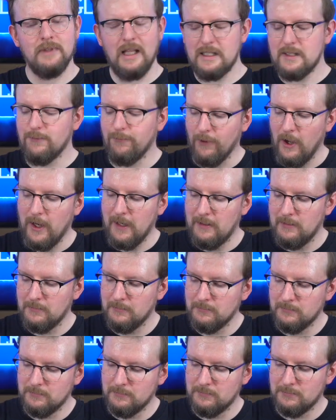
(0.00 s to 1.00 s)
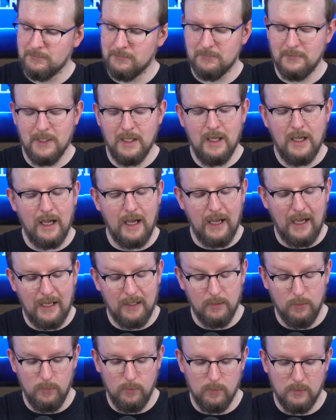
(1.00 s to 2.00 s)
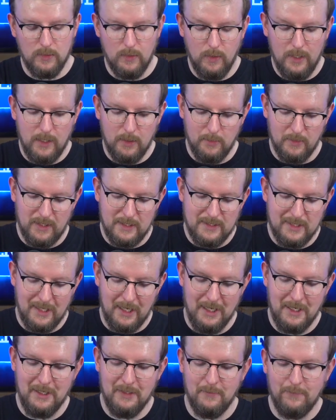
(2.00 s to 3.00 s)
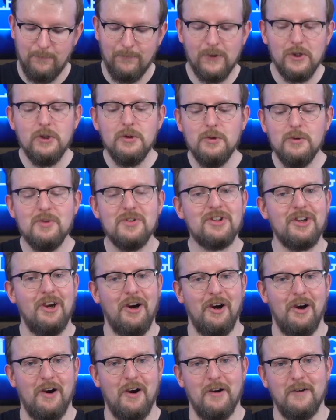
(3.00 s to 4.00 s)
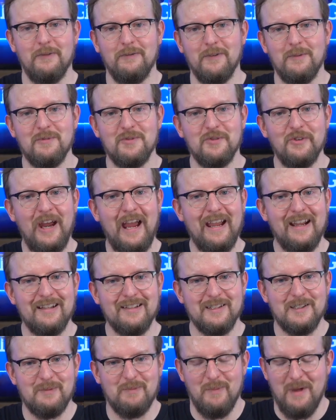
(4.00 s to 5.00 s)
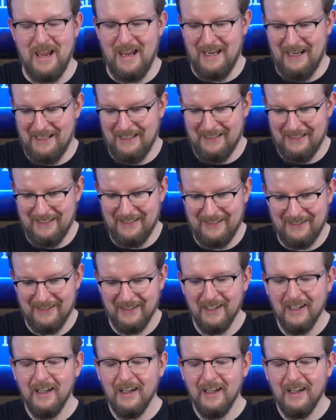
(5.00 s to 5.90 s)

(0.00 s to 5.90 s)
That's fine. It's a fuse card from Dragon's Maze.